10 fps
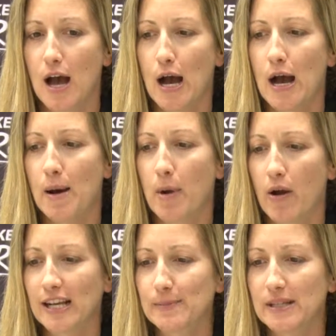
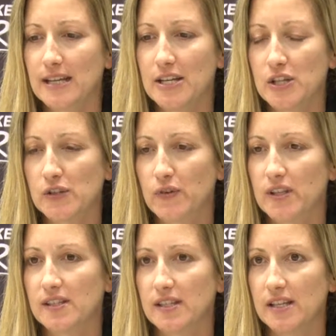Our expectations for
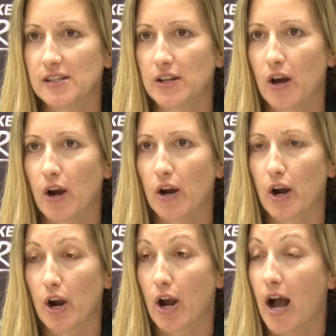this season
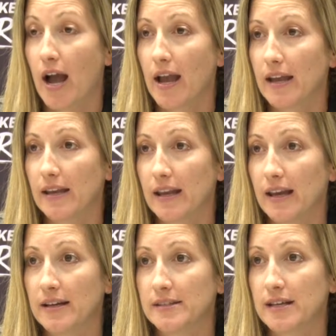are high,
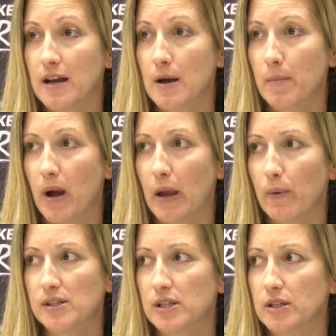and I
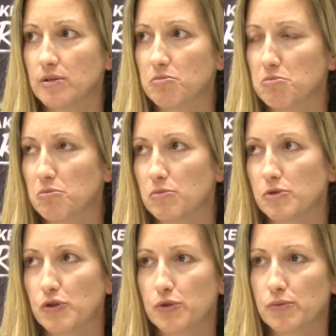wasn't
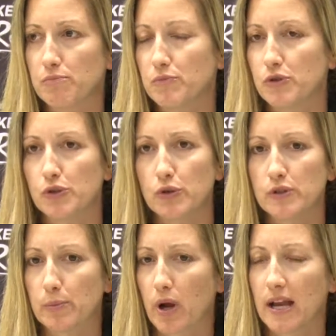too
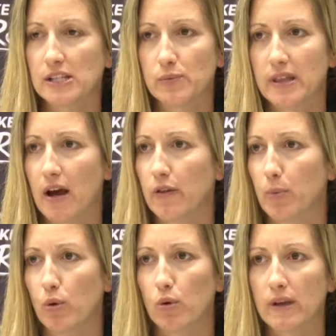surprised with how
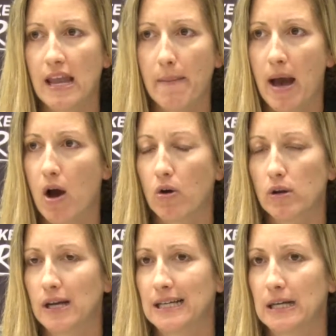the poll came
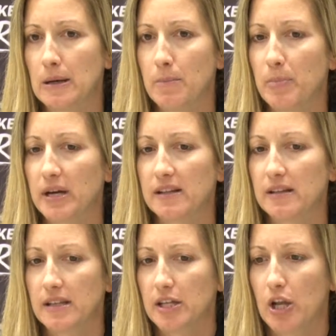out, but
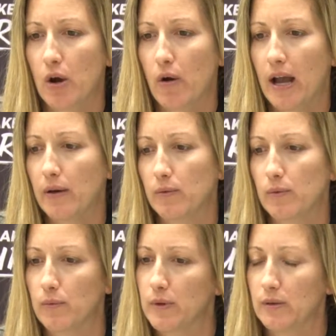you know, I
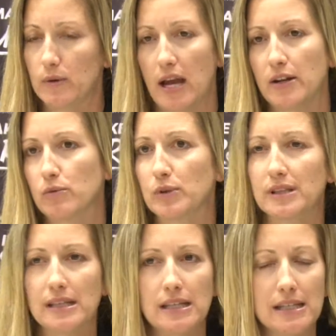don't
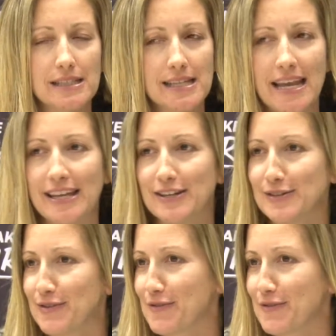really take it